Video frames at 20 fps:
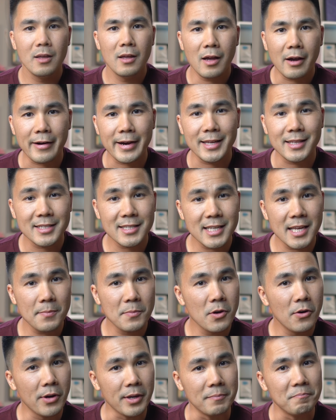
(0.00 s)
All right, let's keep
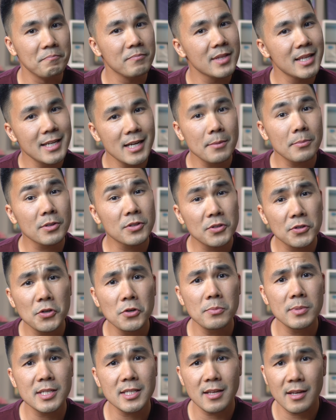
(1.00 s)
going. The number
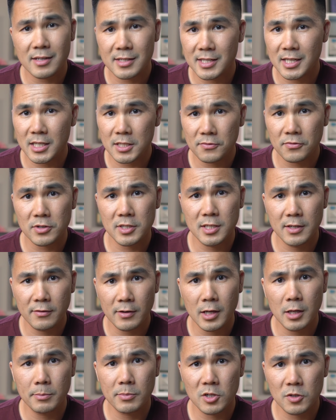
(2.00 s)
2 mistake Salesforce
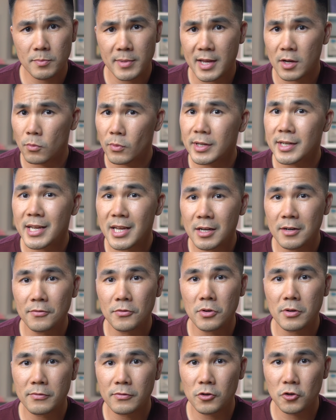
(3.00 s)
developers make when
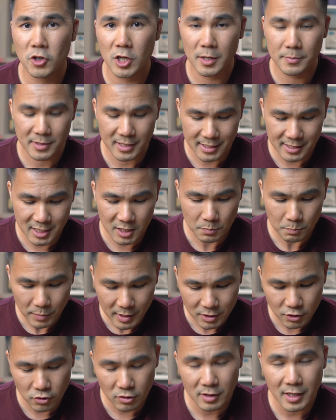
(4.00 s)
interviewing for jobs is
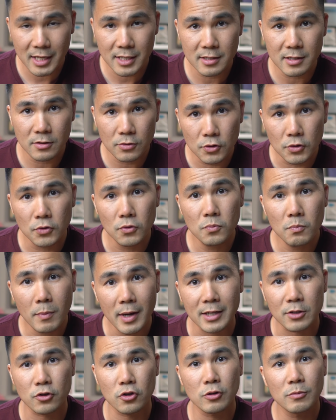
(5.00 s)
specializing too
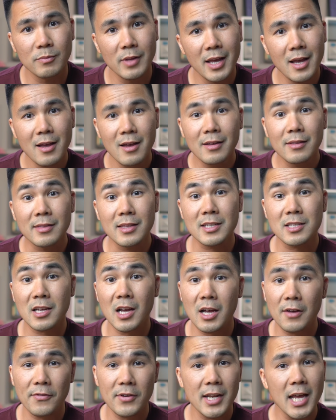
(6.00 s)
much. This
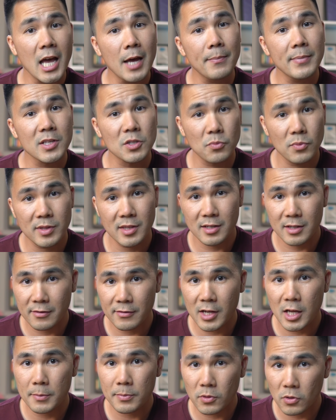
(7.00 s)
often happens when the
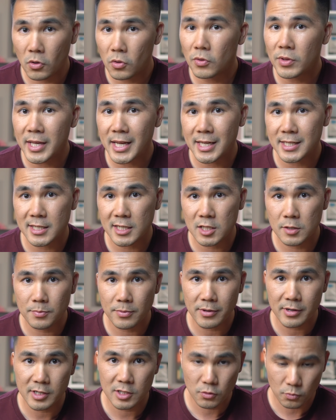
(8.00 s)
developer only has
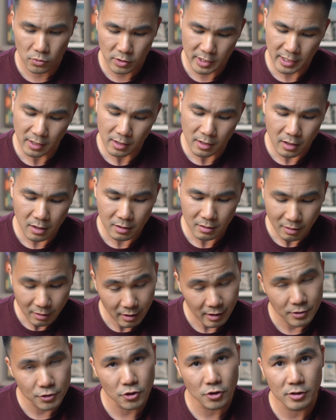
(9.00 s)
experience working on
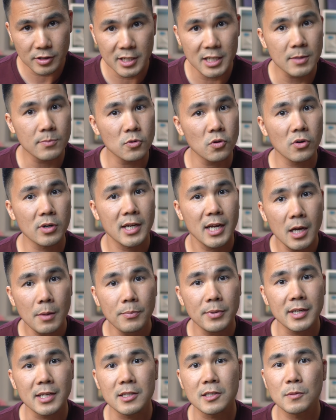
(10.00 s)
larger teams or
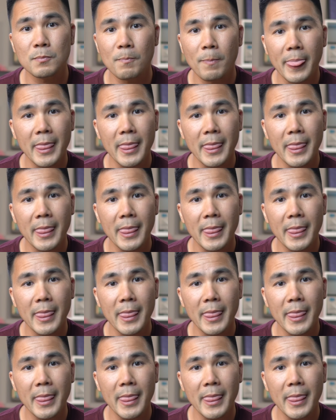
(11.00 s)
companies.